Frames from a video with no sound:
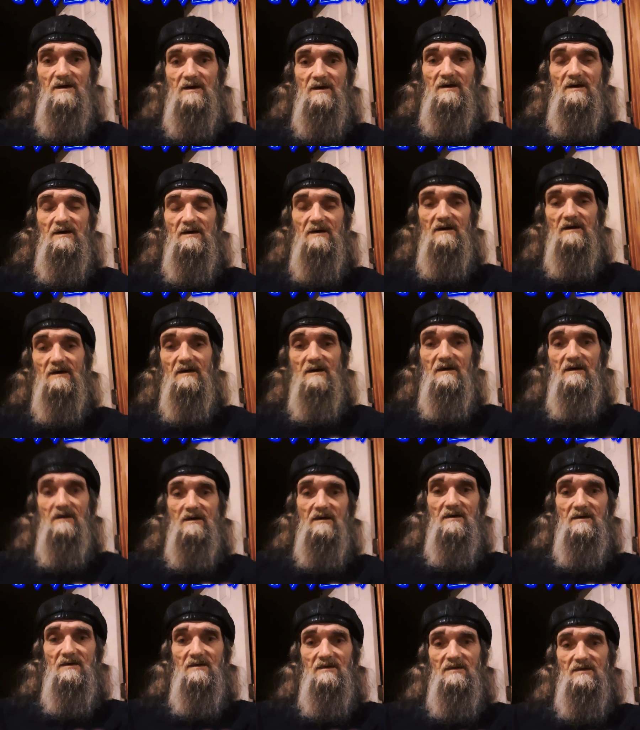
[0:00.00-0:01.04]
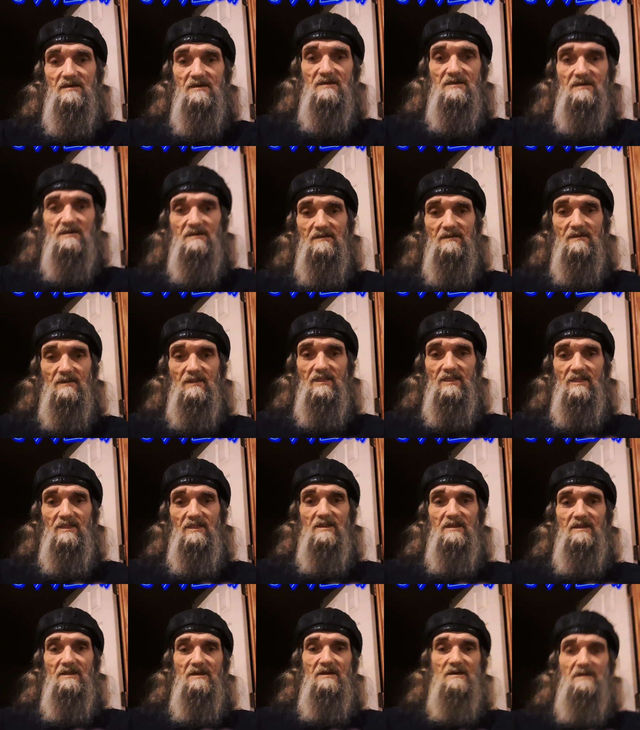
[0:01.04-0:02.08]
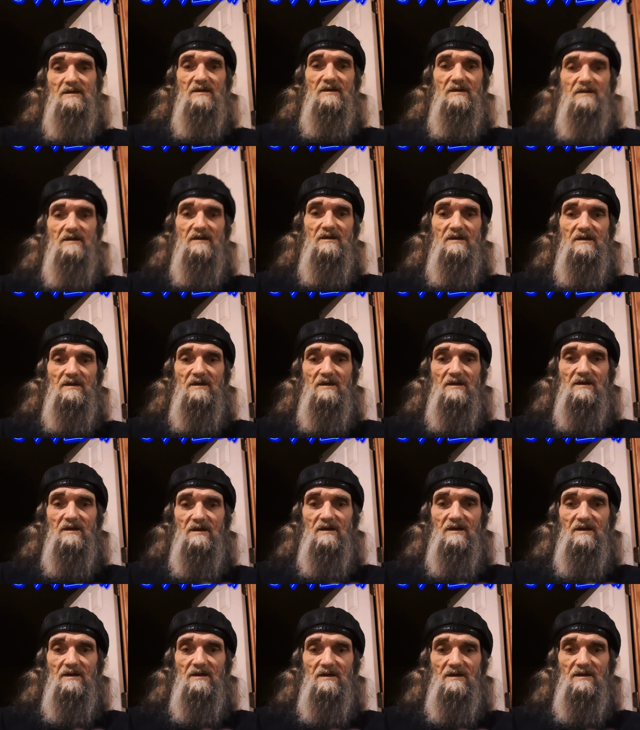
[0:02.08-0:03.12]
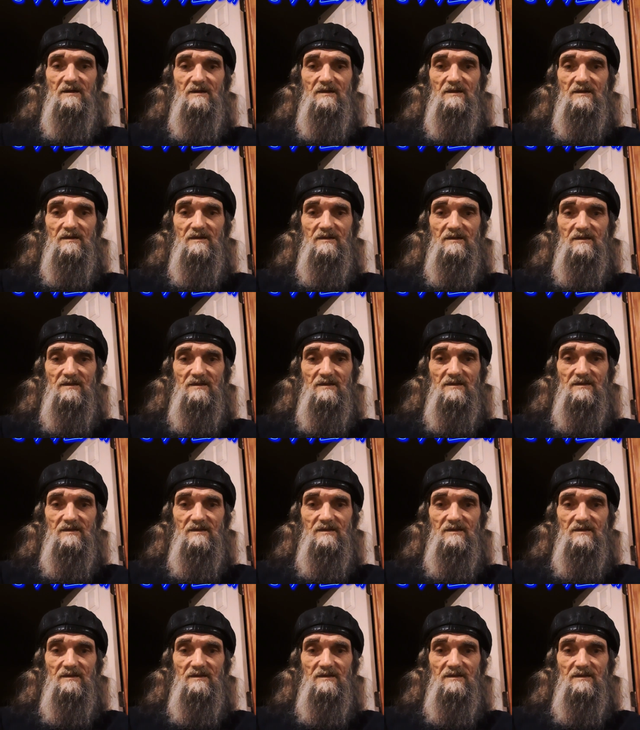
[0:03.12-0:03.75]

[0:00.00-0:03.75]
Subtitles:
Nothing is said.